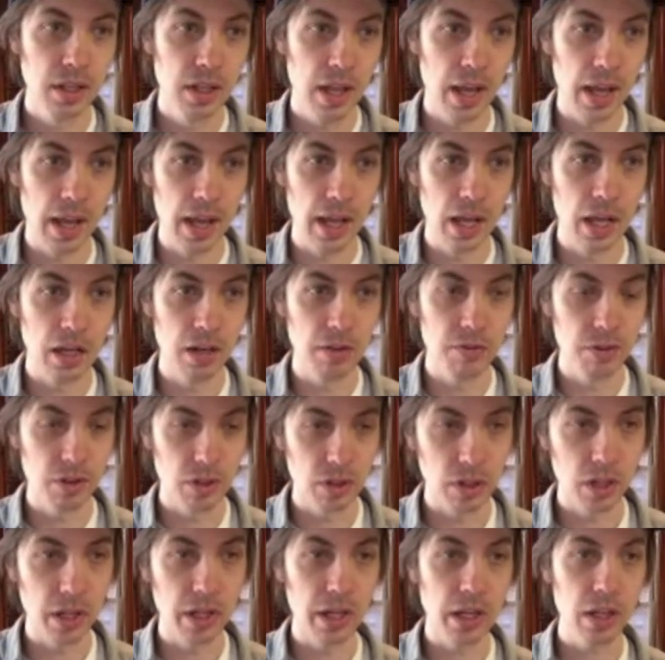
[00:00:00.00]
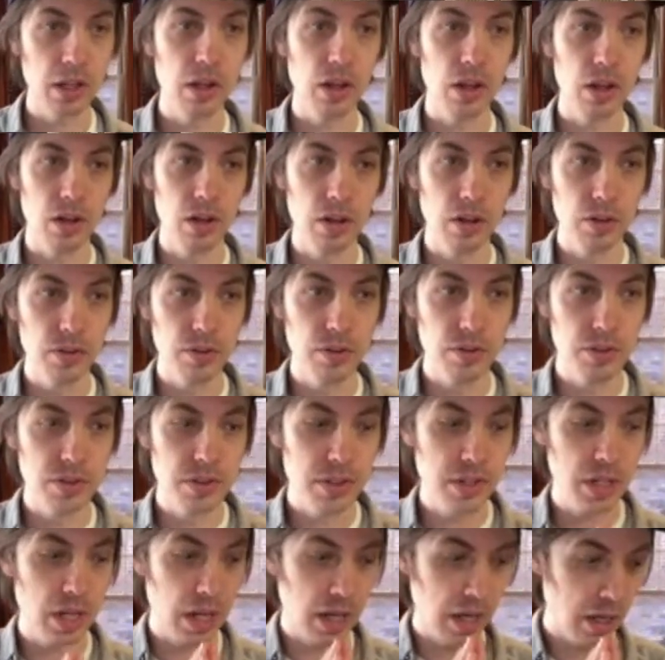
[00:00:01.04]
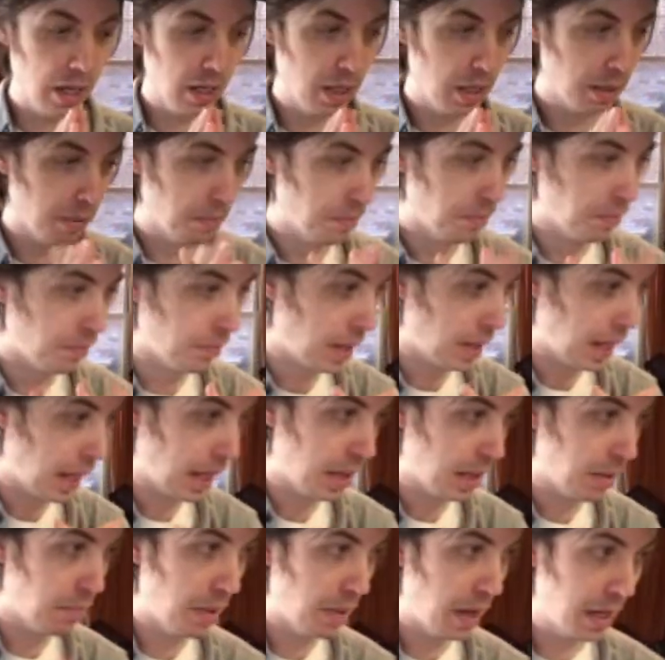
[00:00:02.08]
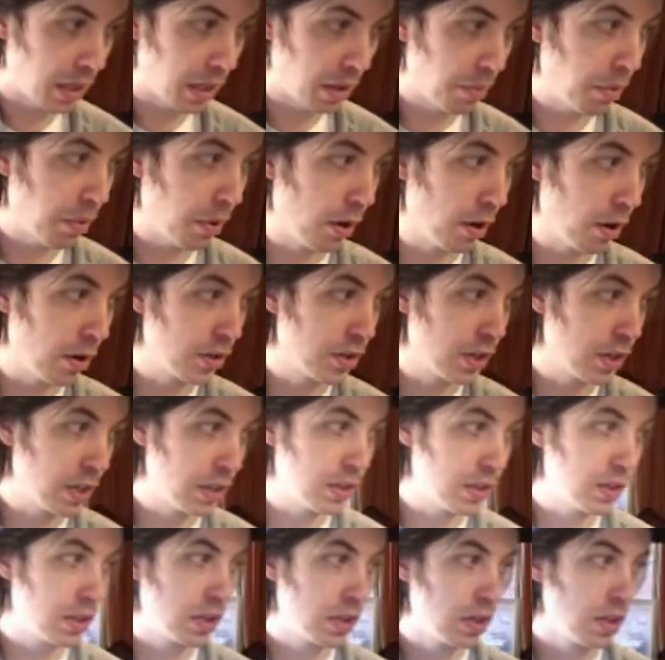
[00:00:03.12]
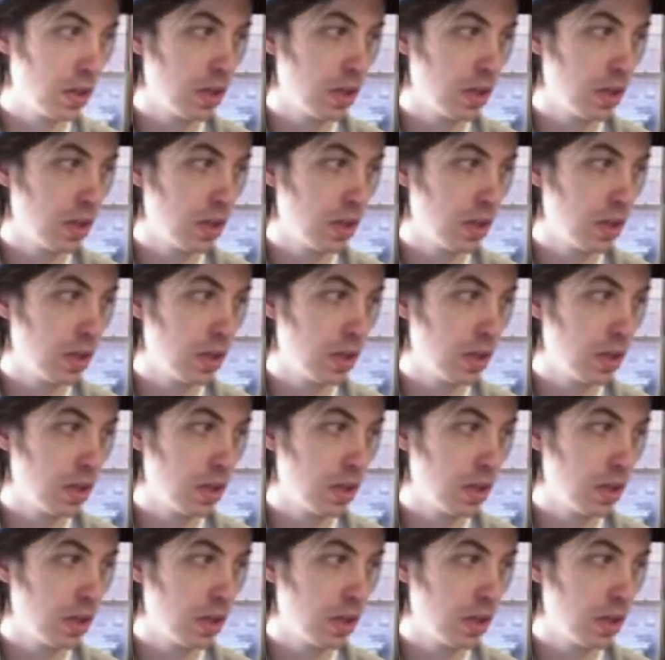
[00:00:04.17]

And if you click those and make a purchase,